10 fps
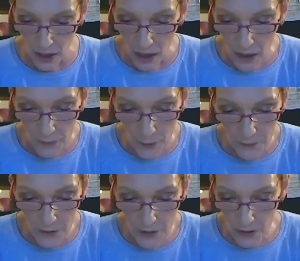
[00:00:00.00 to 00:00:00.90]
I've
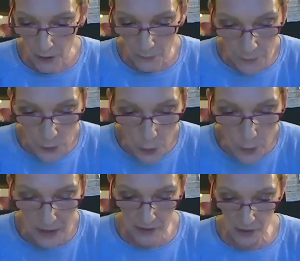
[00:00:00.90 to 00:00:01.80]
offered a few
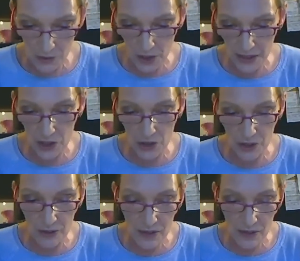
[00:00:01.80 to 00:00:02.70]

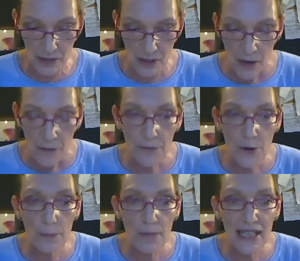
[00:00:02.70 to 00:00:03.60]
illustrations
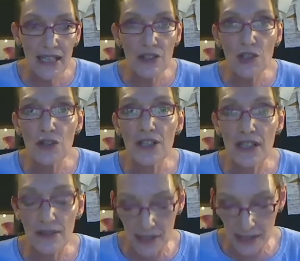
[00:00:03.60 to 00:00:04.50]
from the
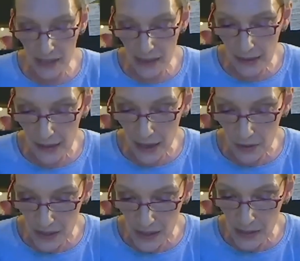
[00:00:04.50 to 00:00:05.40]
iterative
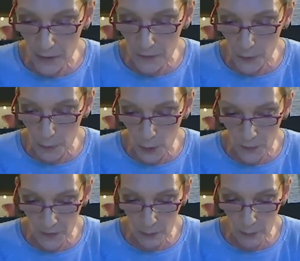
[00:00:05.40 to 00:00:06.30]
singularity of the
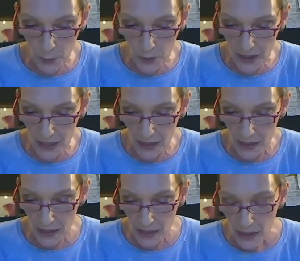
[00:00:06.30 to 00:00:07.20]
moving body
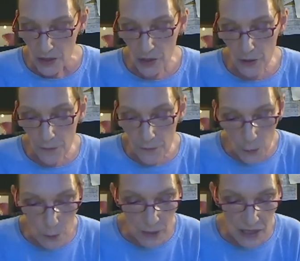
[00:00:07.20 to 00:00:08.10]
to the
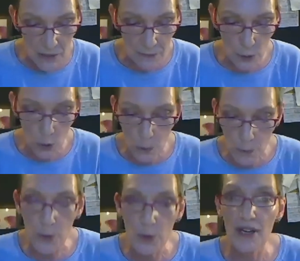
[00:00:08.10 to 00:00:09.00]
formative
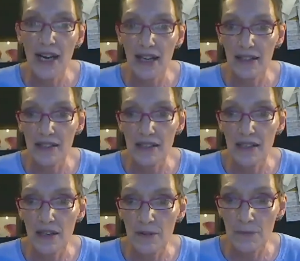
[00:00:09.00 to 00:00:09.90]
corporeality
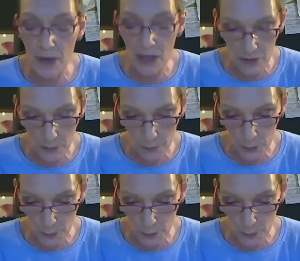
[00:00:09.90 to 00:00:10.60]
of multiple